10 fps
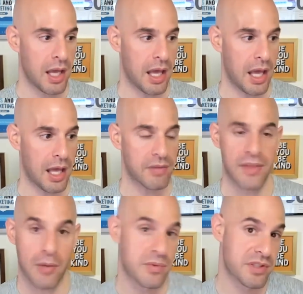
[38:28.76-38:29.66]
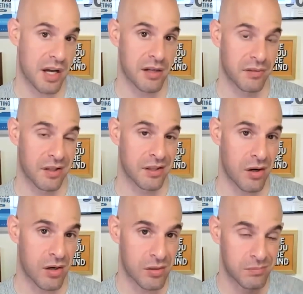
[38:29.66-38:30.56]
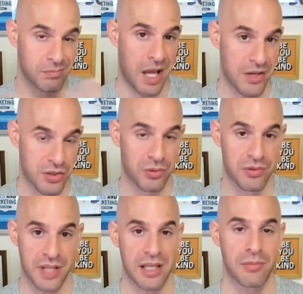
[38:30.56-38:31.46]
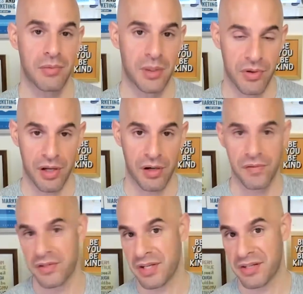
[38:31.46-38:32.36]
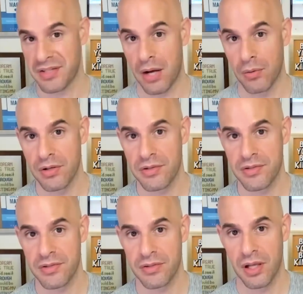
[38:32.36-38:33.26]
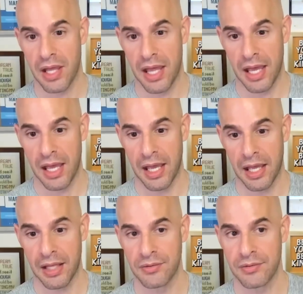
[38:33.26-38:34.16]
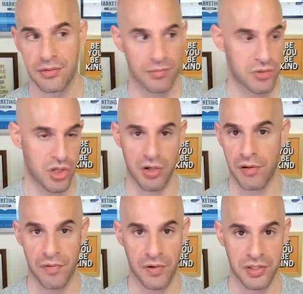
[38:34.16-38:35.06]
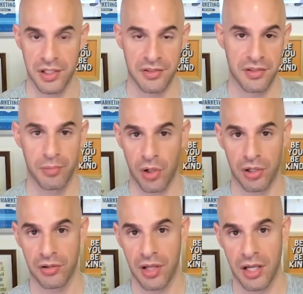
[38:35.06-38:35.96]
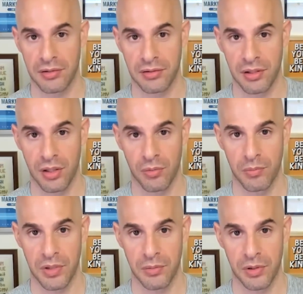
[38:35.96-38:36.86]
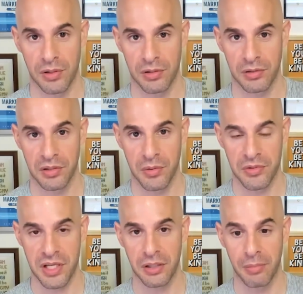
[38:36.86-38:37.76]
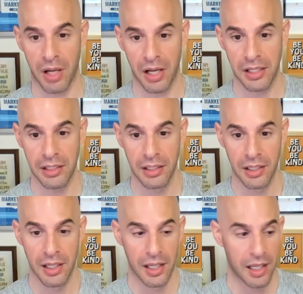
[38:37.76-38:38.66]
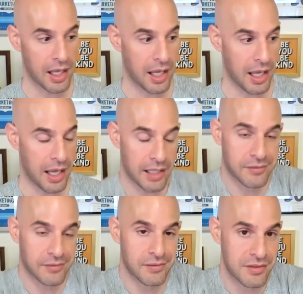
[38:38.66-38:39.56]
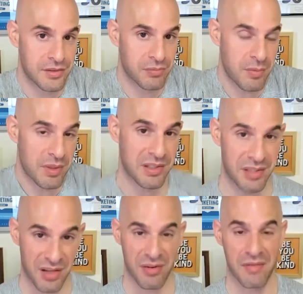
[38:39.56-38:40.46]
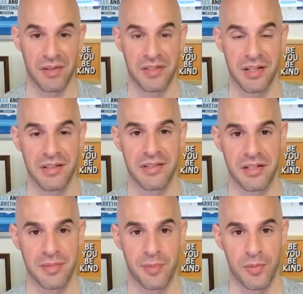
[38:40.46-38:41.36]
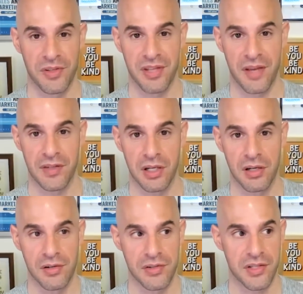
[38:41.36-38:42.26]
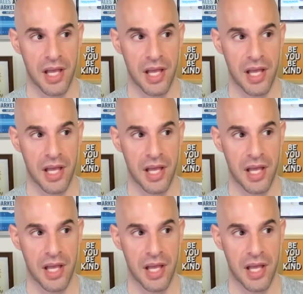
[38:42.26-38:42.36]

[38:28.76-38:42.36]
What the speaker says: And that was kind of like our magical date. We were there for 6 hours and shared our first kiss in the parking lot, when we were, saying goodbye. And we've been together ever since. And it's been almost 7 years.